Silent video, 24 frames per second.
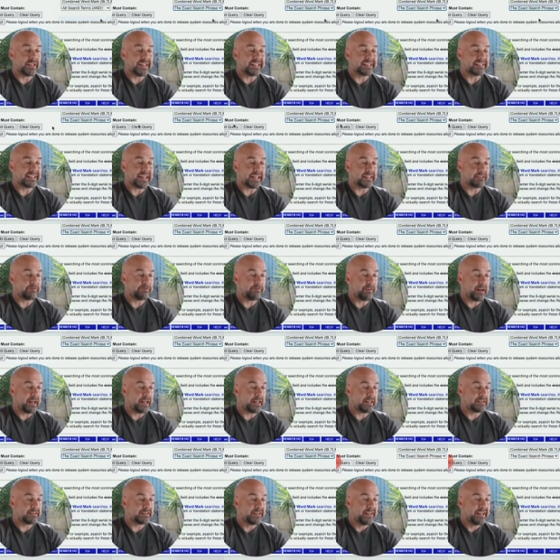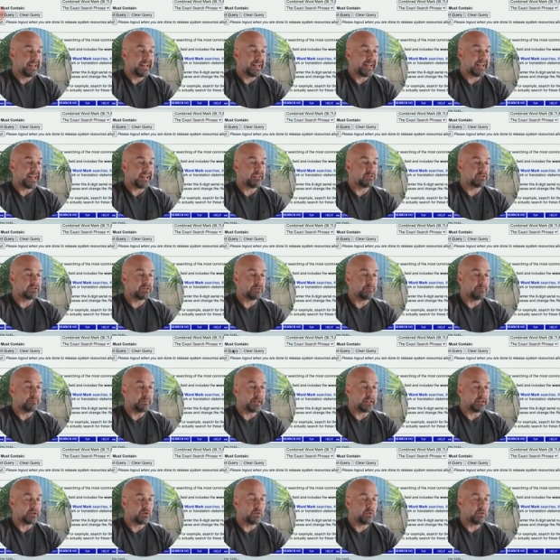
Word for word: the exact phrase and I'll submit